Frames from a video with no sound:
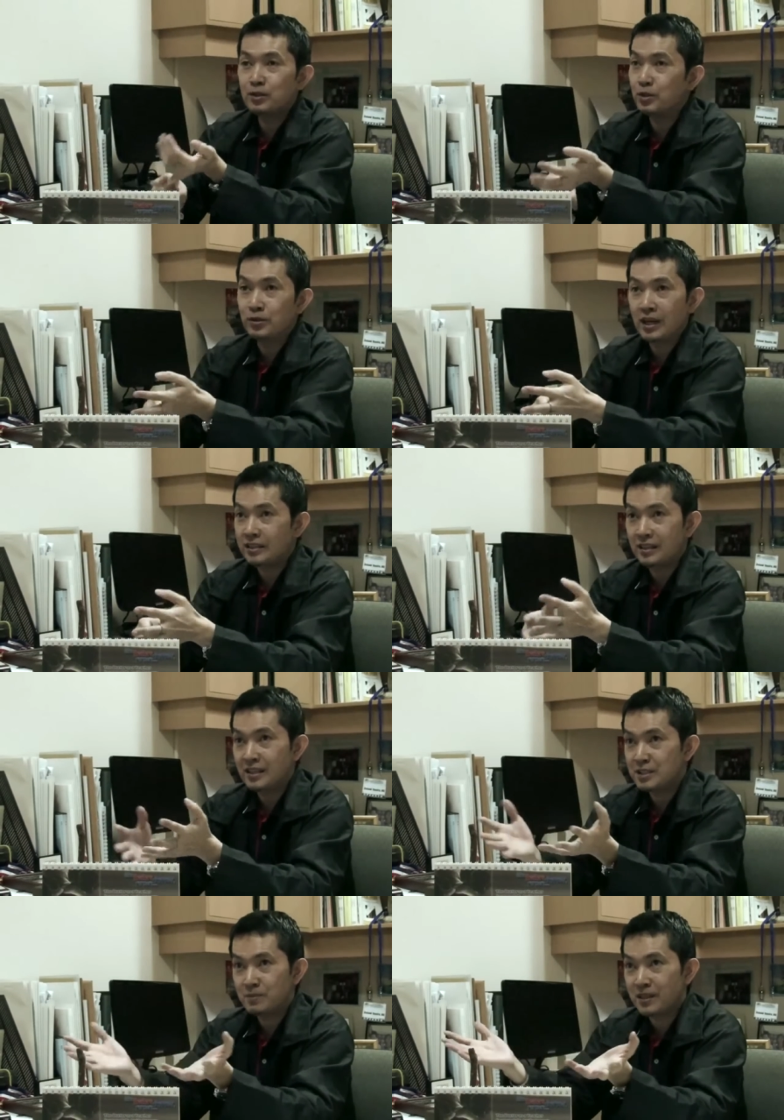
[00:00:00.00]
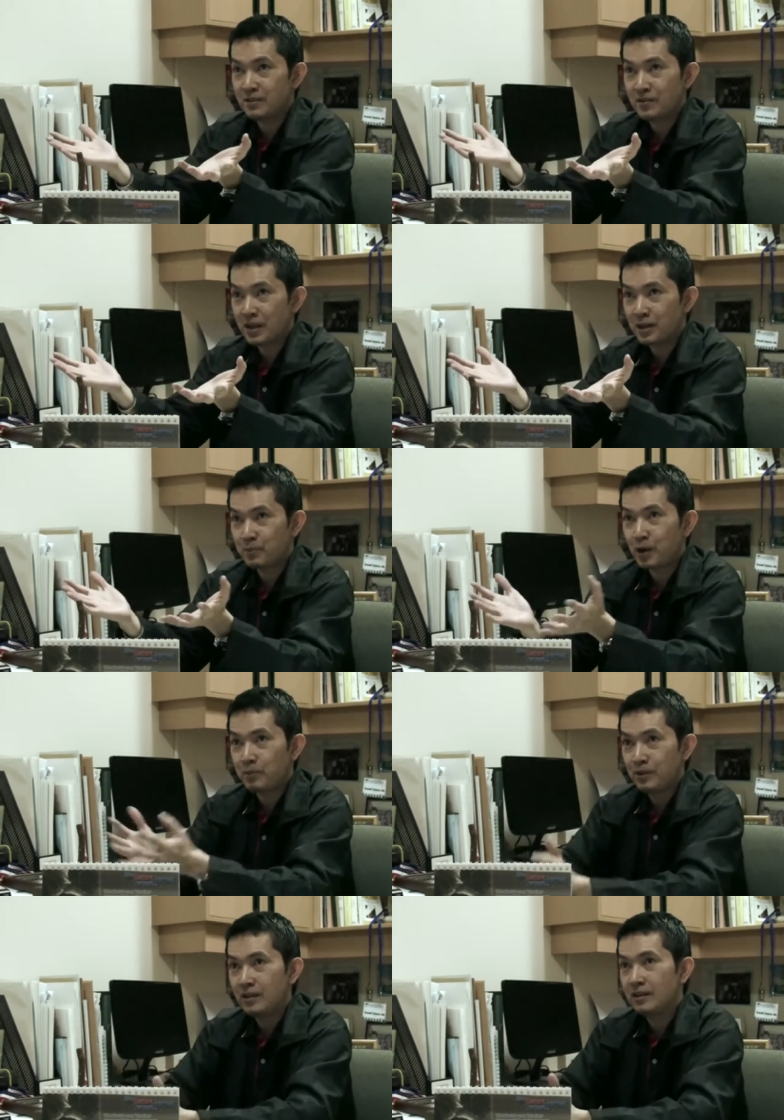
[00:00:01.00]
although running has been very
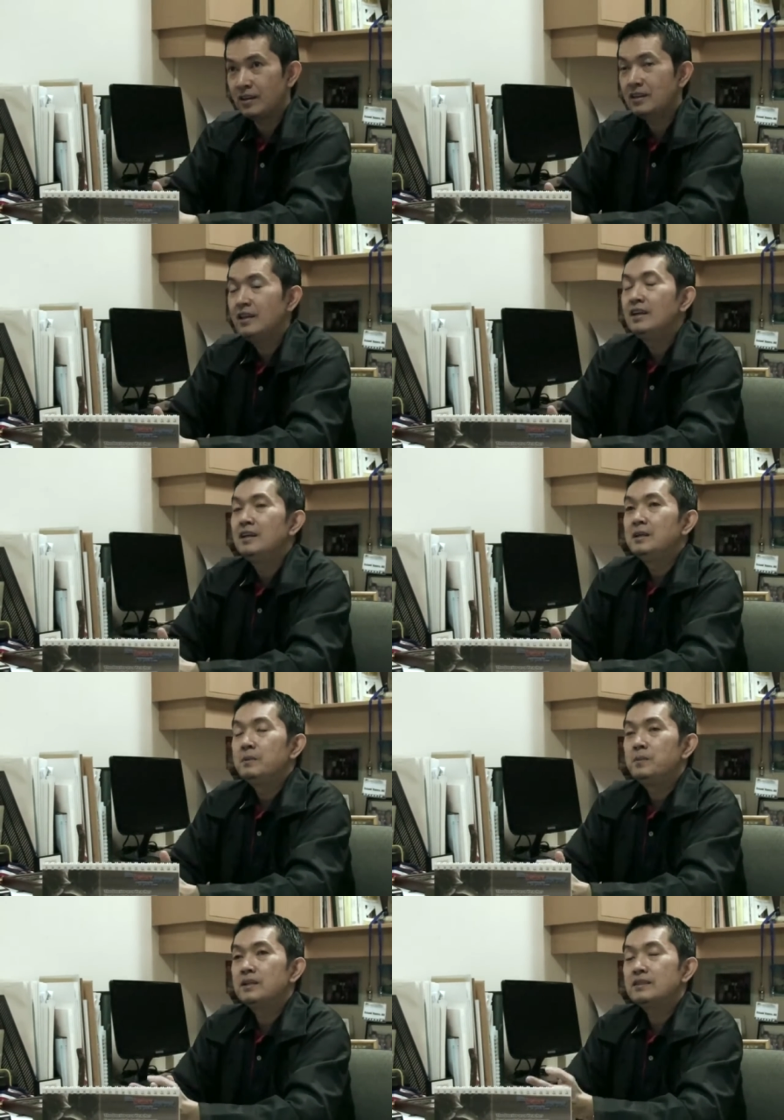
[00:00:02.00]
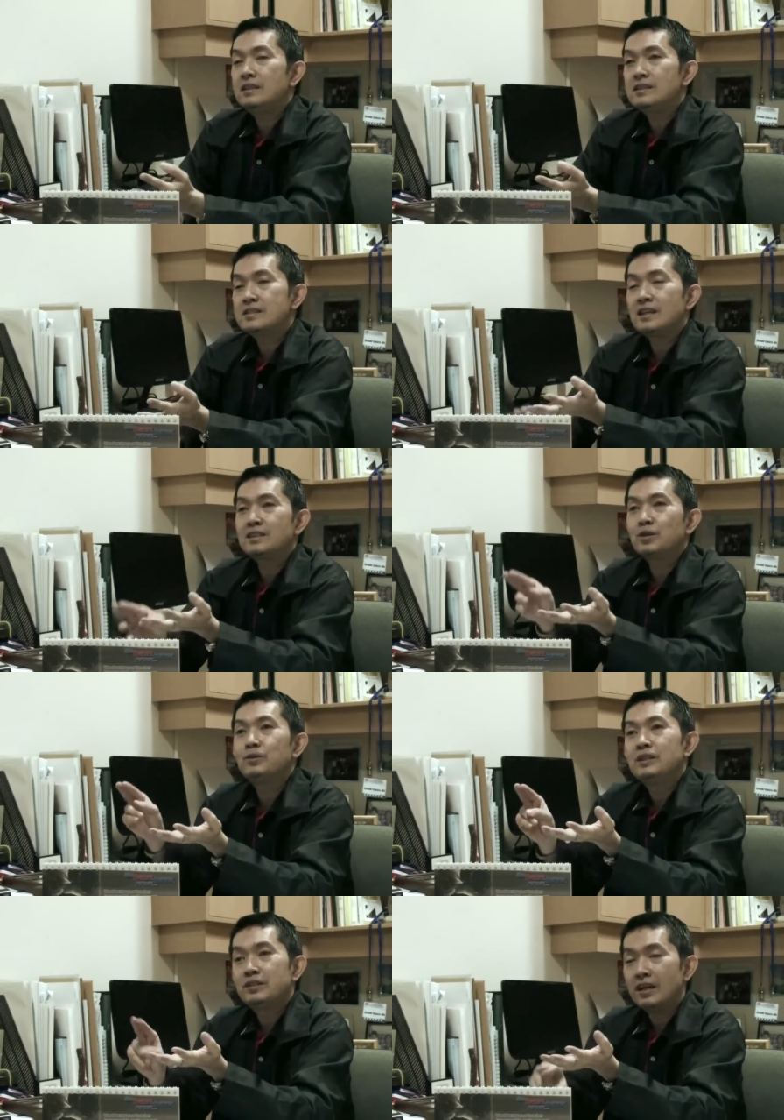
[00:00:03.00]
popular, but it's not
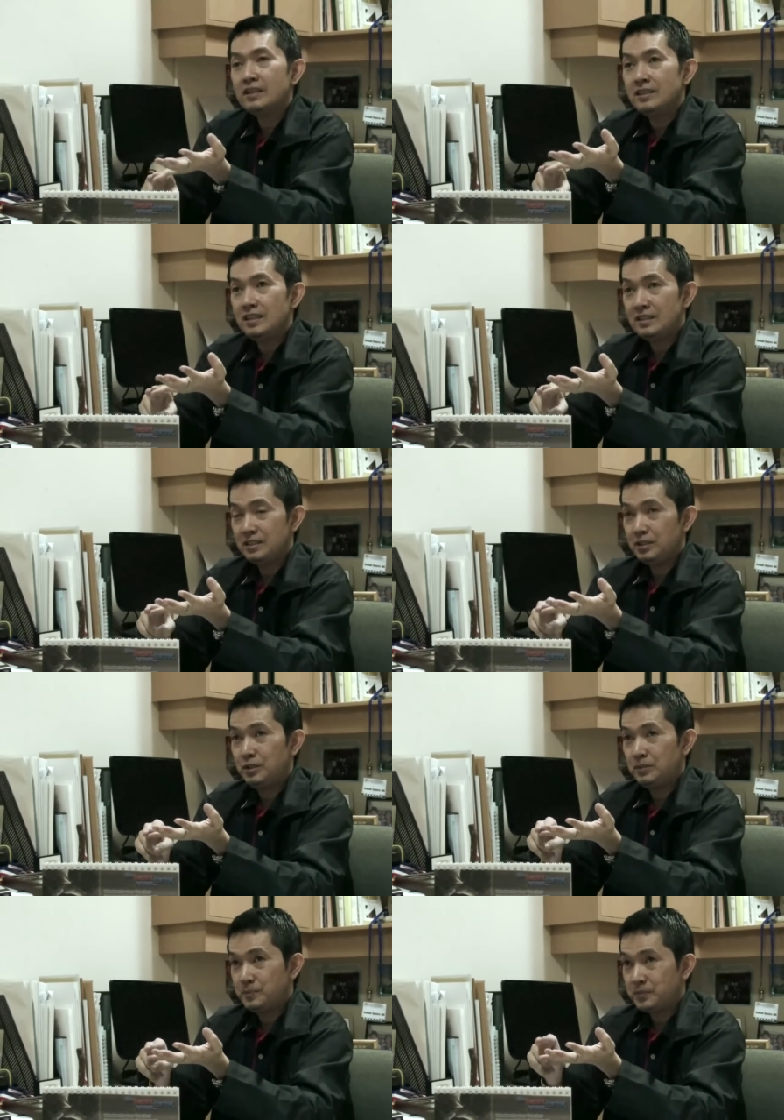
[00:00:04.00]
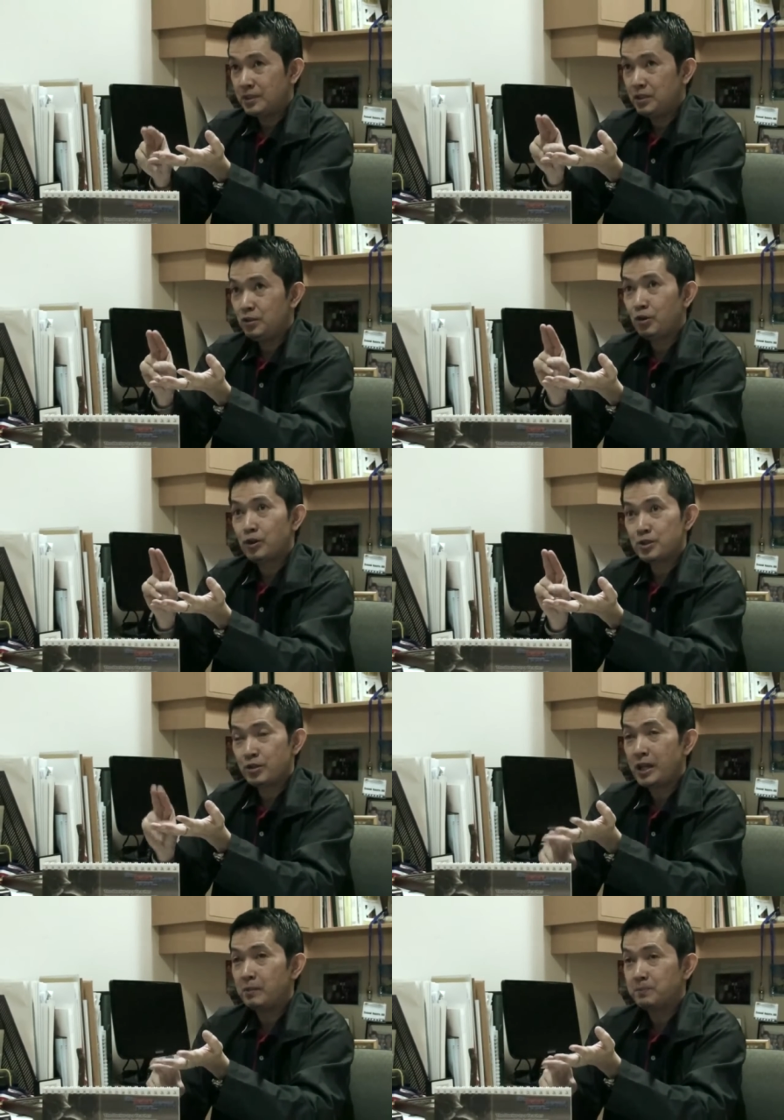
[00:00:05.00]
only running, you also
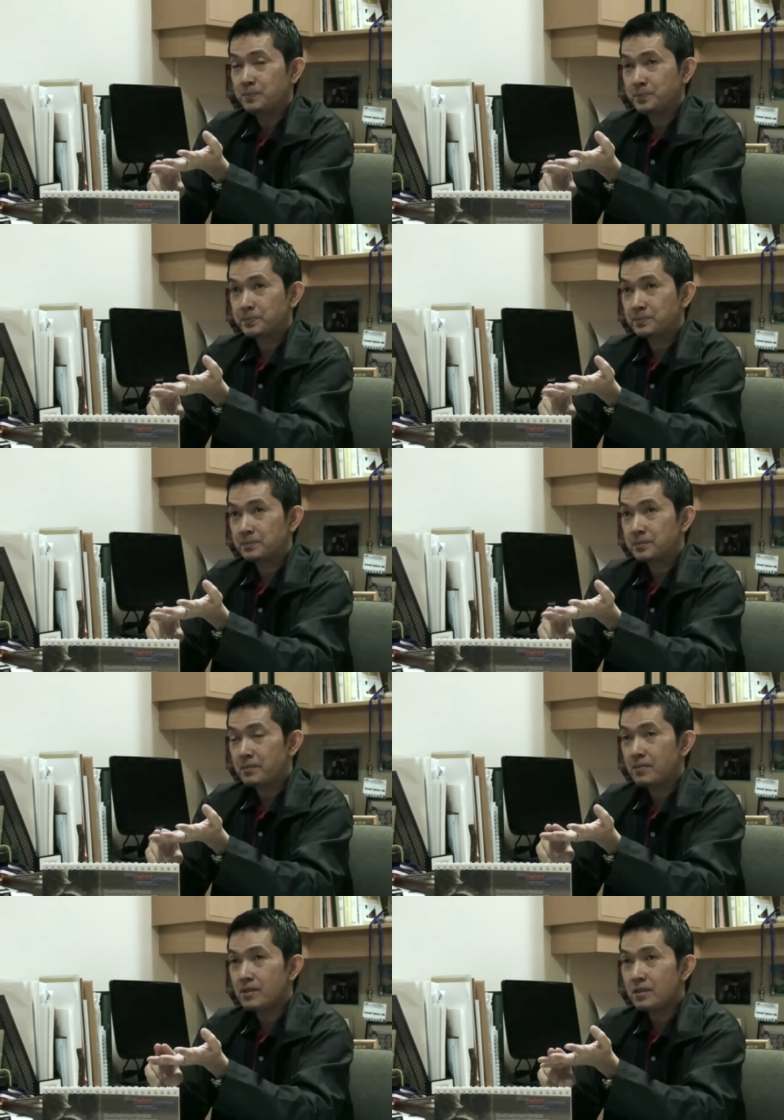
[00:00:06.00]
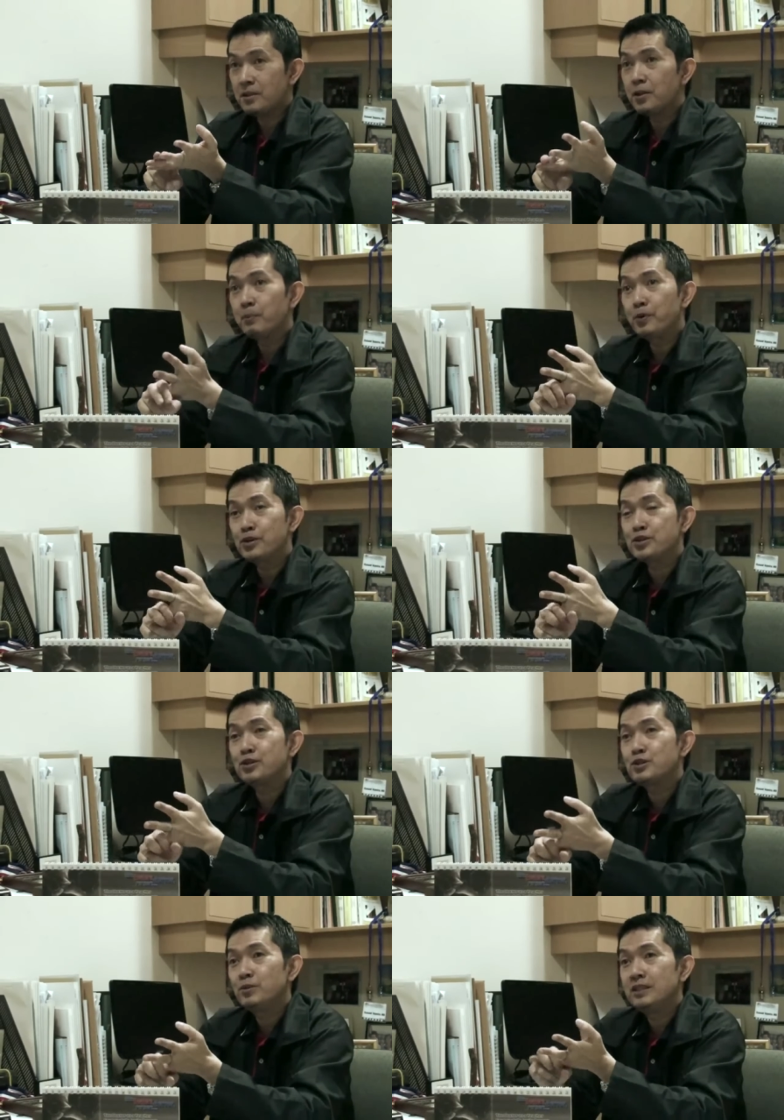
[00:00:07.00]
help the
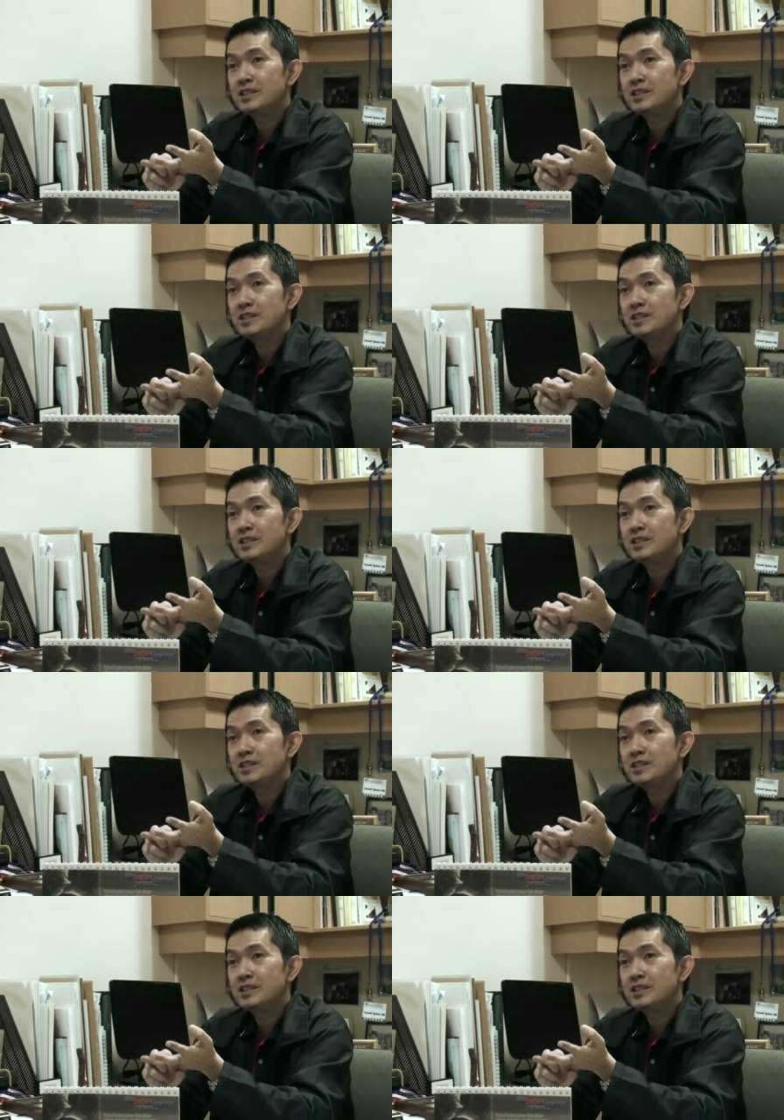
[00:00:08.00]
persons with